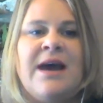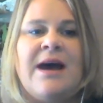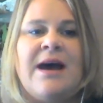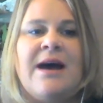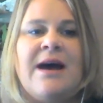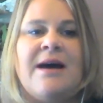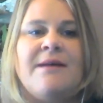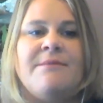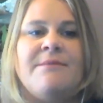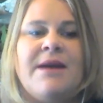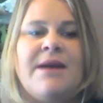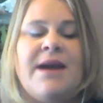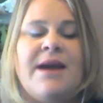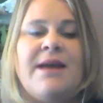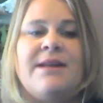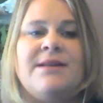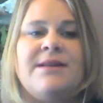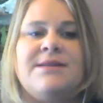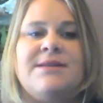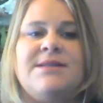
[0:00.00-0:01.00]

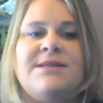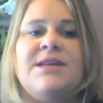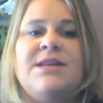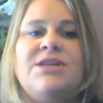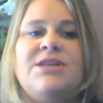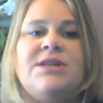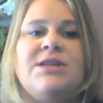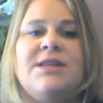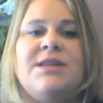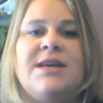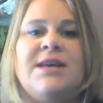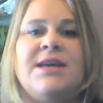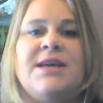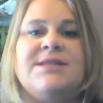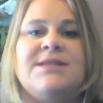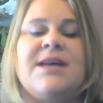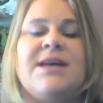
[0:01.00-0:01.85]
And teaching the kids